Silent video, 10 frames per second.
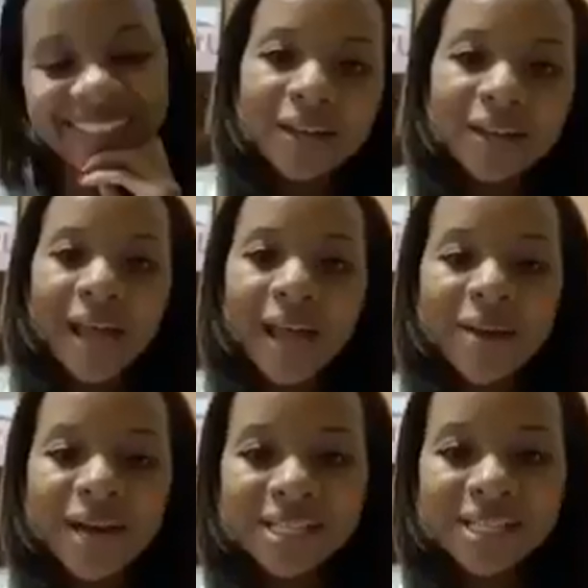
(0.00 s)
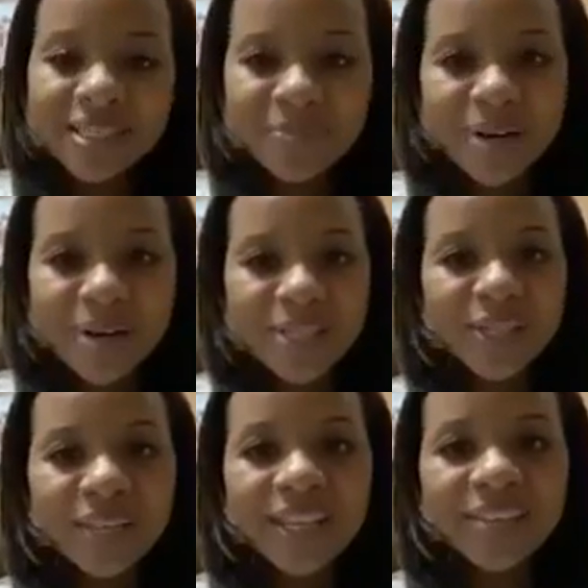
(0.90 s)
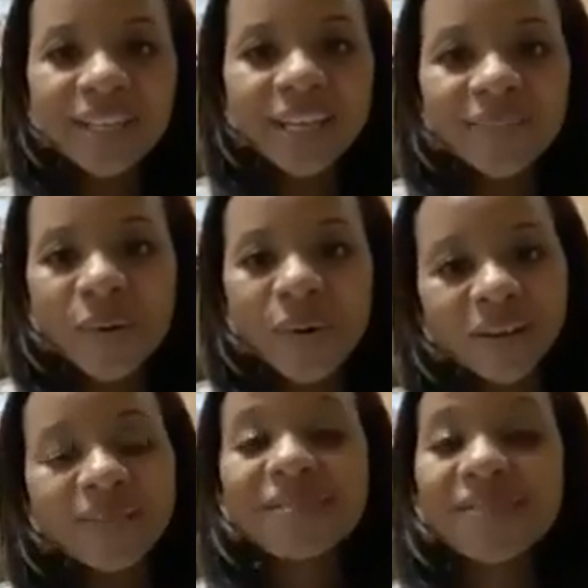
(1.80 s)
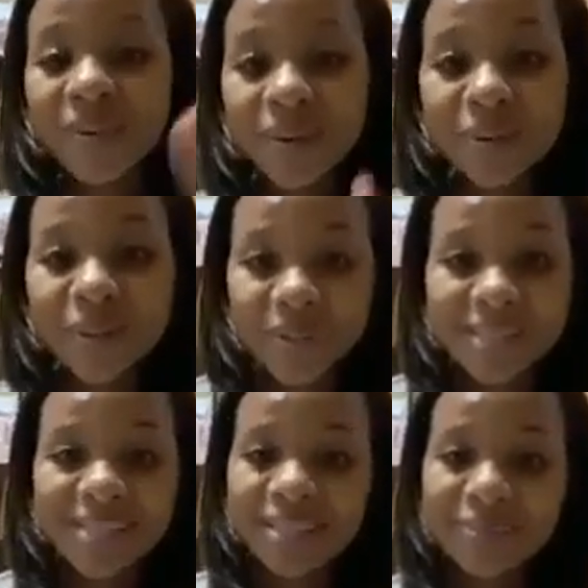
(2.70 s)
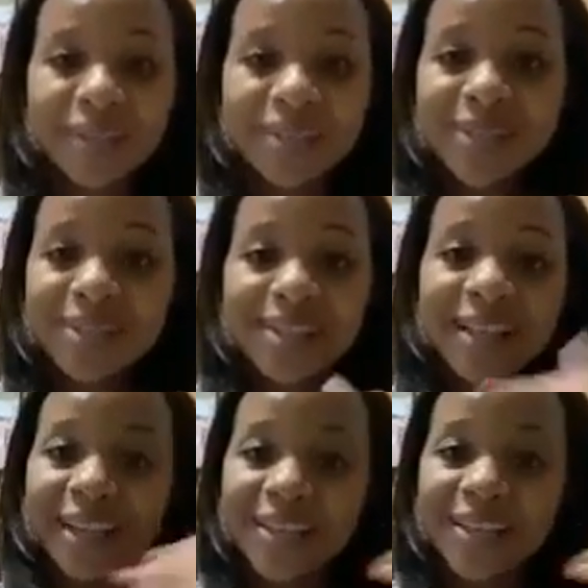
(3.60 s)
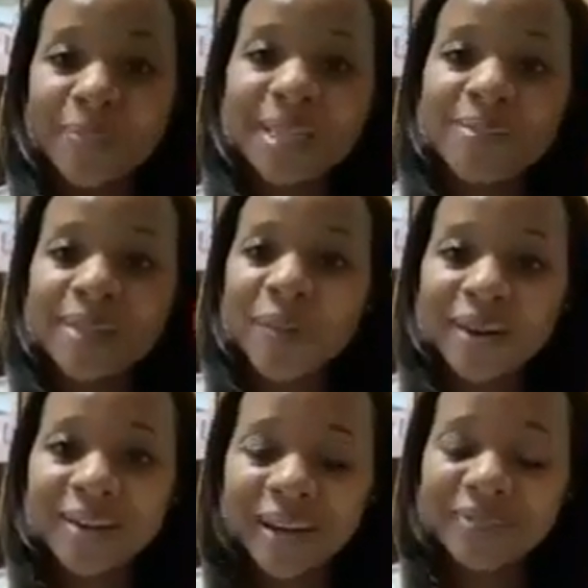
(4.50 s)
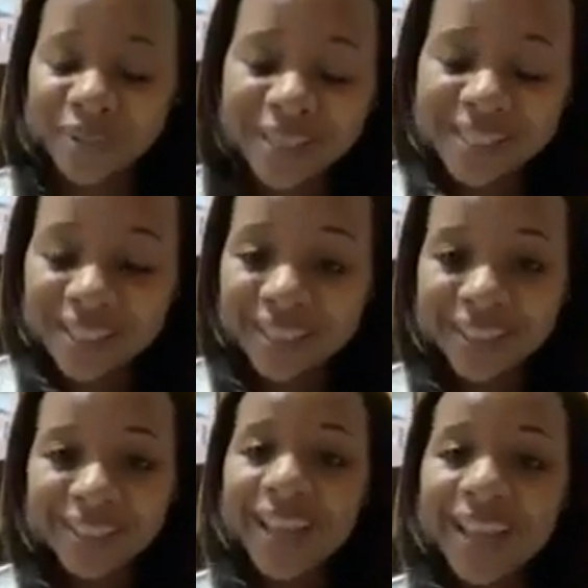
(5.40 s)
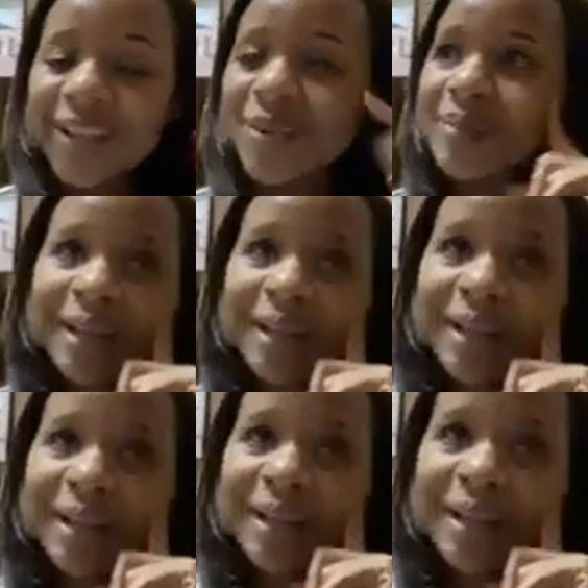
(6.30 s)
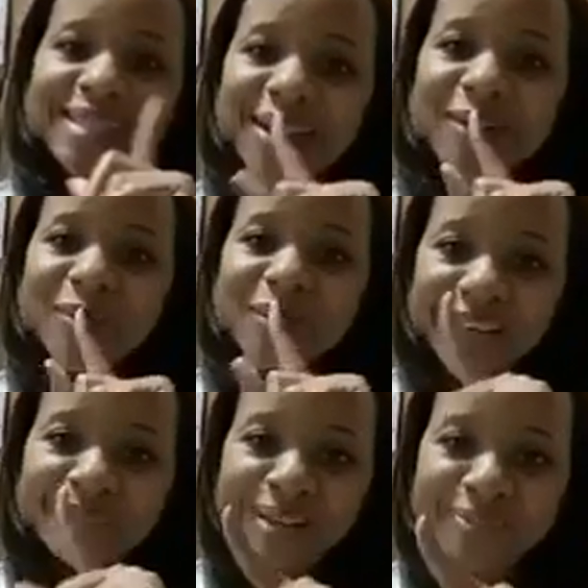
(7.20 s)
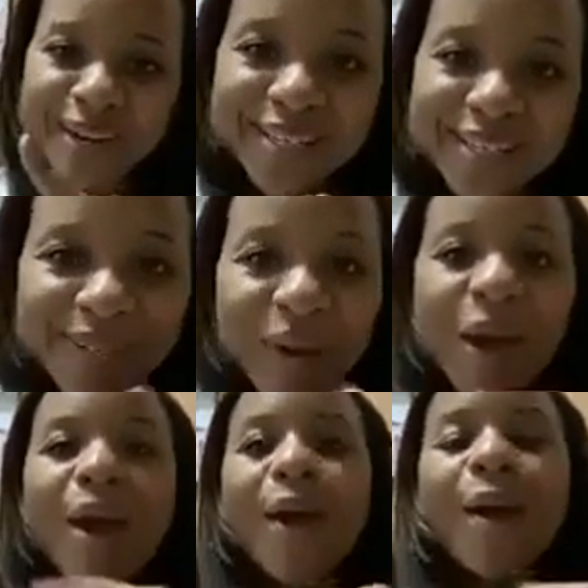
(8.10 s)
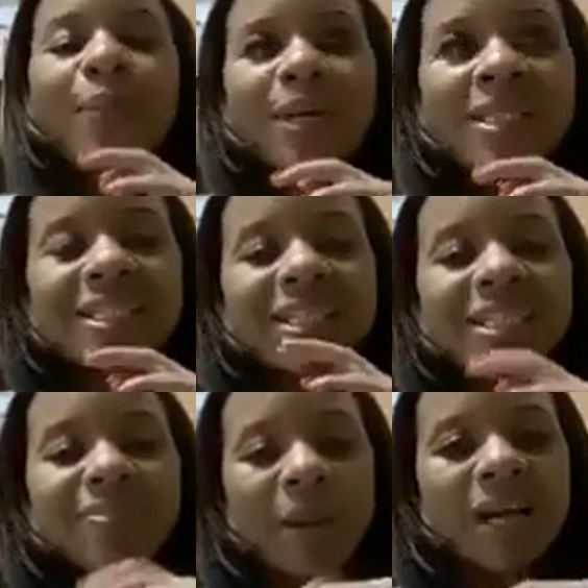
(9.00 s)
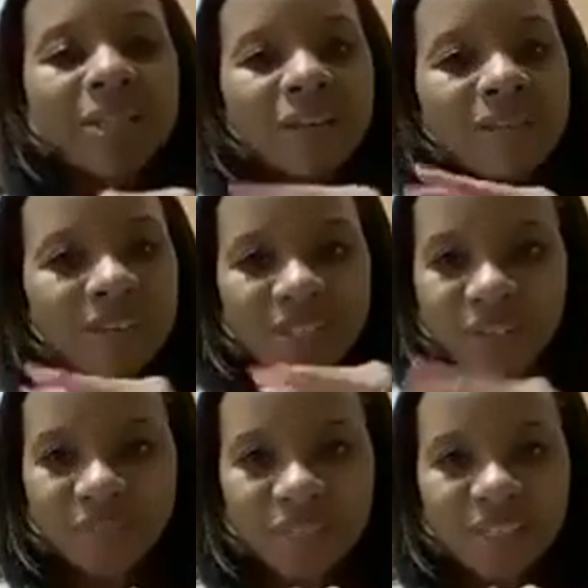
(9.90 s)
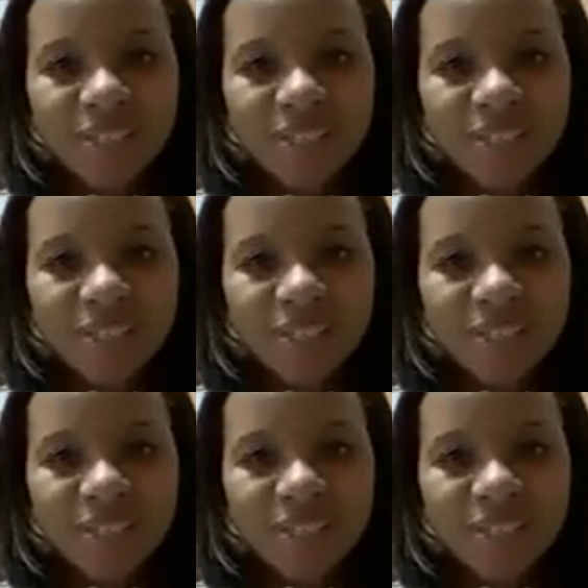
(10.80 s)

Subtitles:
Hi, participants. Good evening, everyone. Very good question, because sometimes I wonder if I'm crazy. Like looking back, I'm like, yo, this is a really mad person. but it's a passion for service.